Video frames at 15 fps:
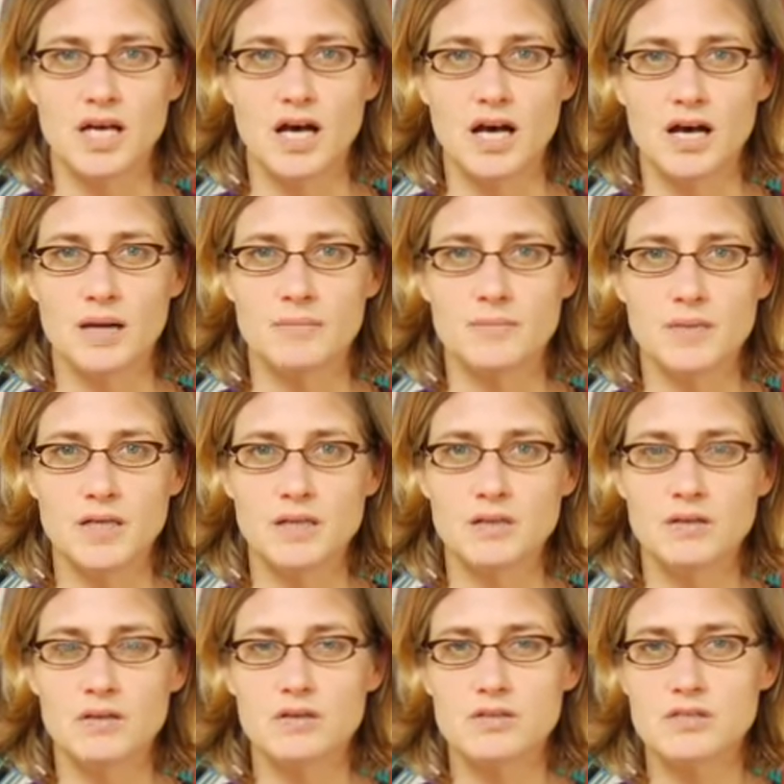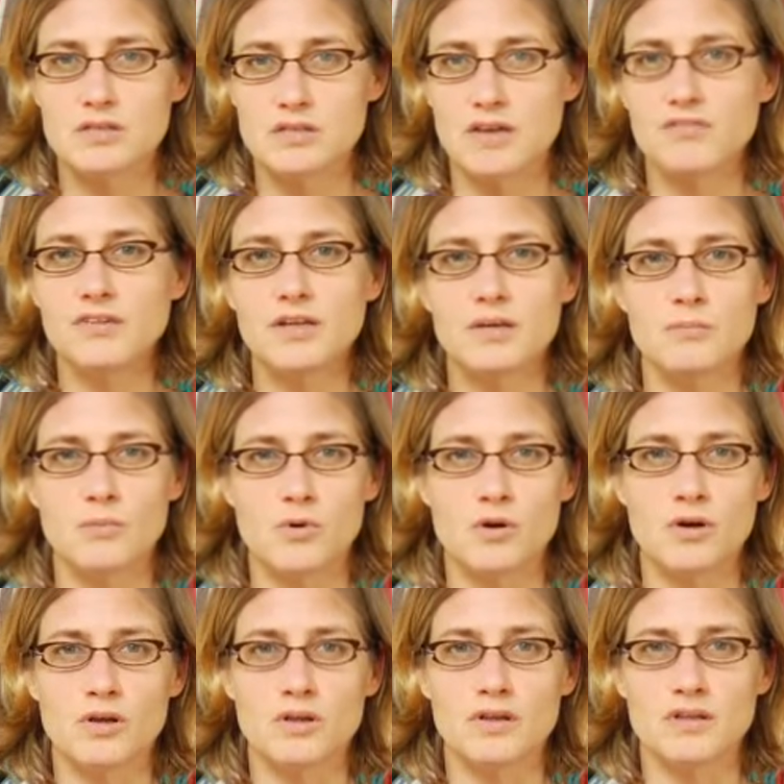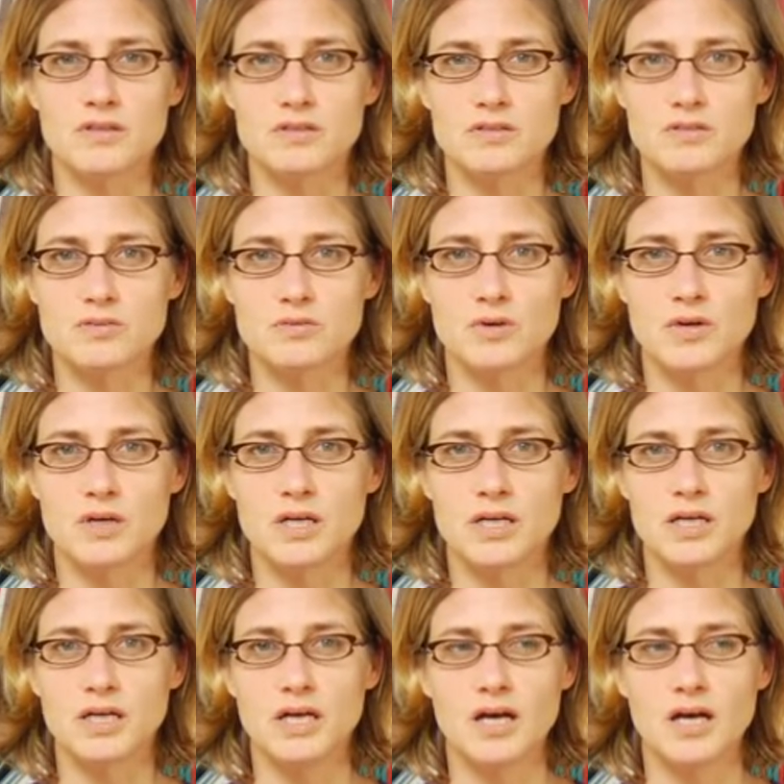Um, he, there's definitely a moral in the story,